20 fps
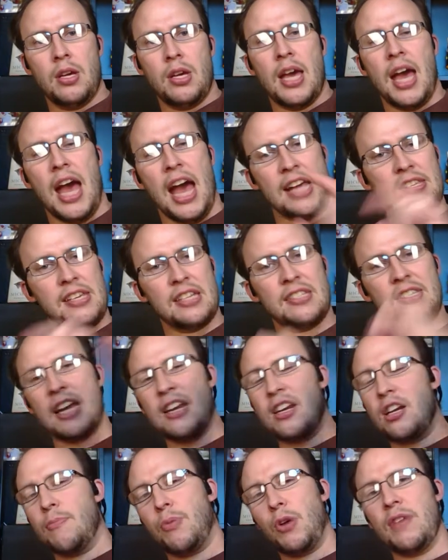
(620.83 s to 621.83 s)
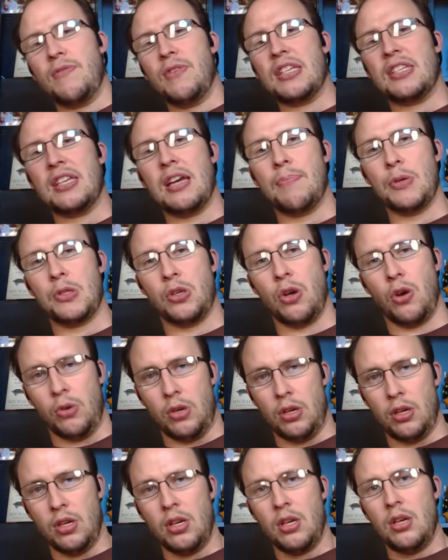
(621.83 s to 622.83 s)
As I said in a previous episode,
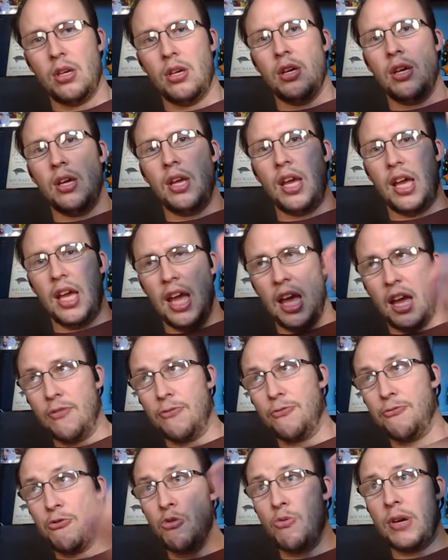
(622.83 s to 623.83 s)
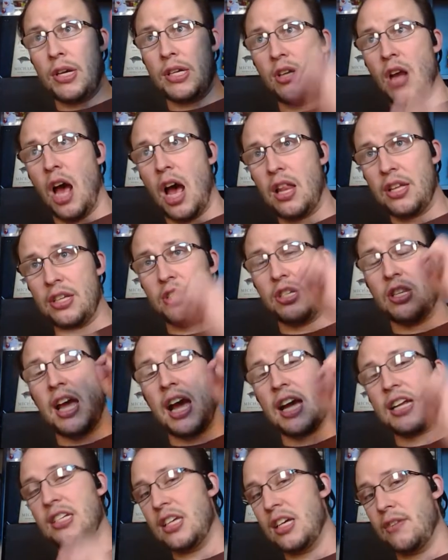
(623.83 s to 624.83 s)
if you acknowledge the
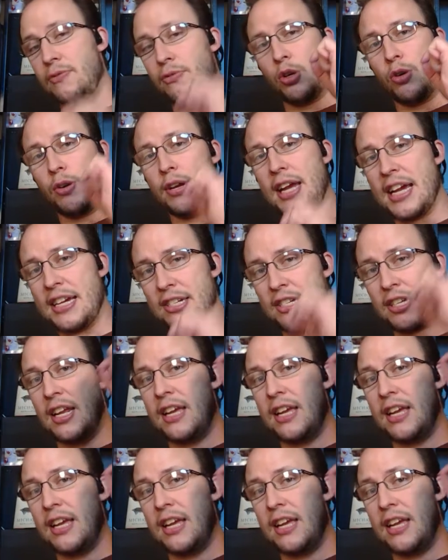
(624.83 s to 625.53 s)
idea of creation,